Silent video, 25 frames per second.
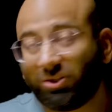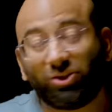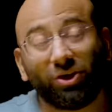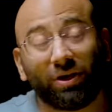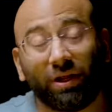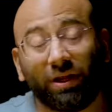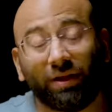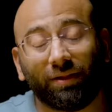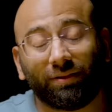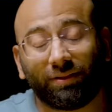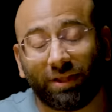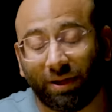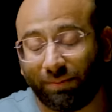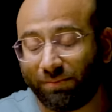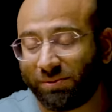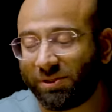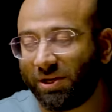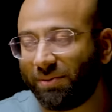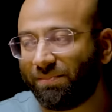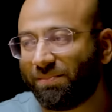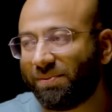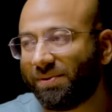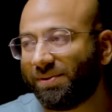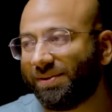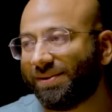Sorry,
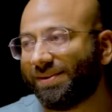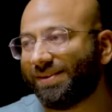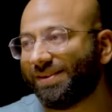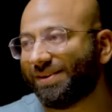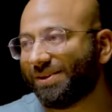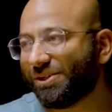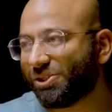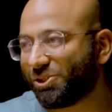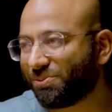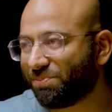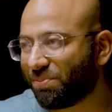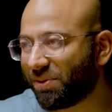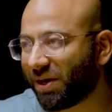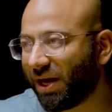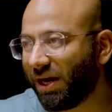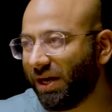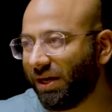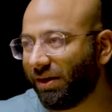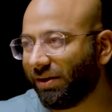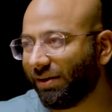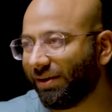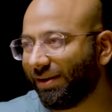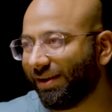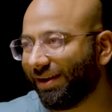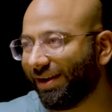Thumbs Up,
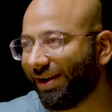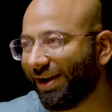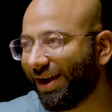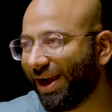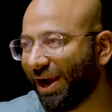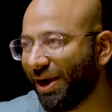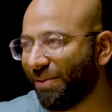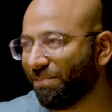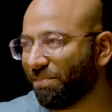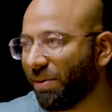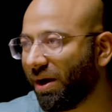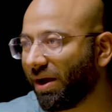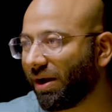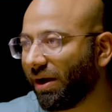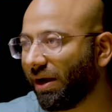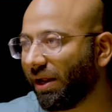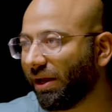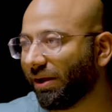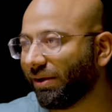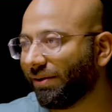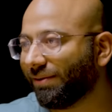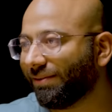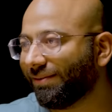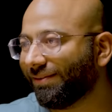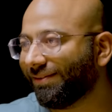Sprite and
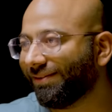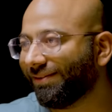Parley.